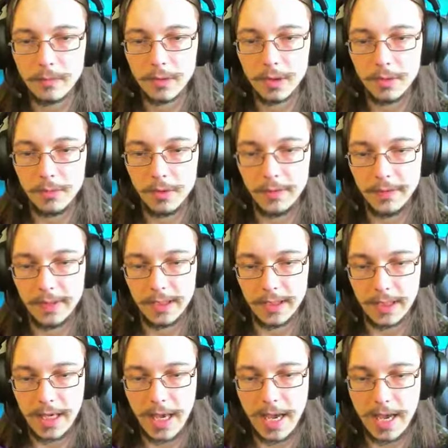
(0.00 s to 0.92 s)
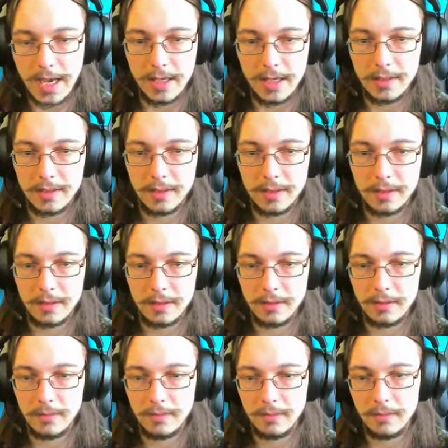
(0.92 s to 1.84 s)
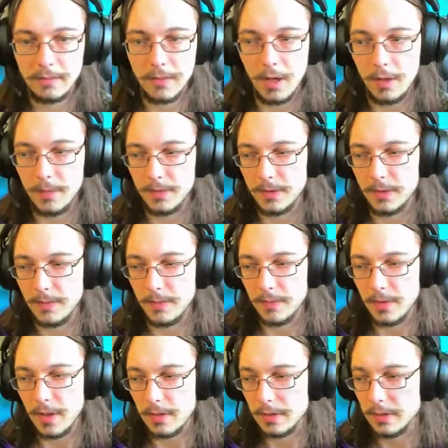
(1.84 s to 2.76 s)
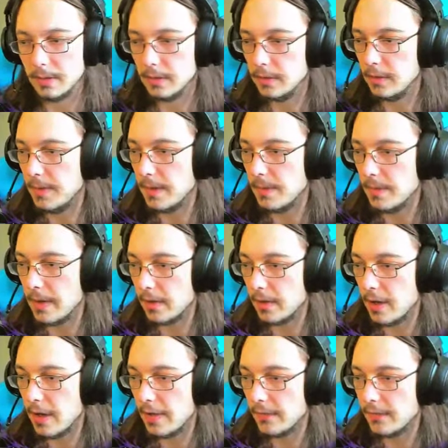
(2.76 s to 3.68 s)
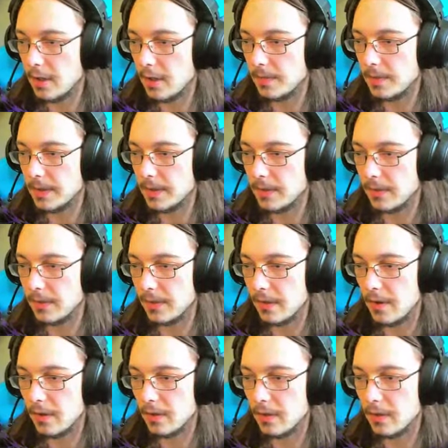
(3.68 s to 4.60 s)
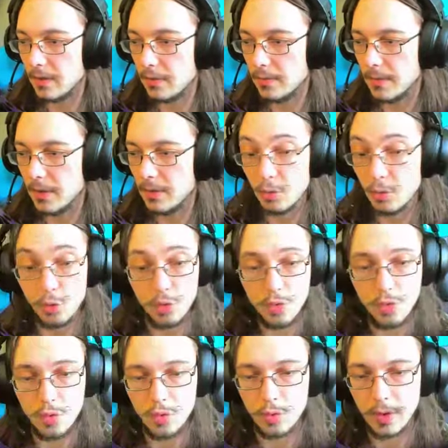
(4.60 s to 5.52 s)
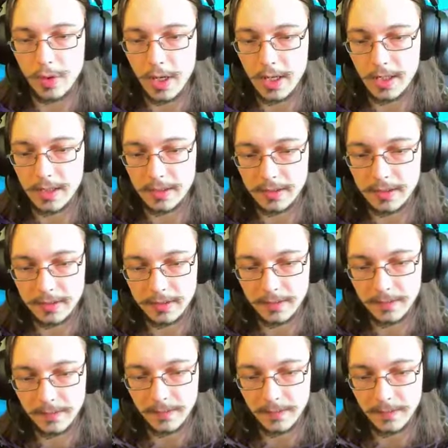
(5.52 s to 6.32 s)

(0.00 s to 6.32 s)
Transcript: moving the cats up somewhere else. You beat Minecraft, now busy with your hardcore mode. Ooh, nice.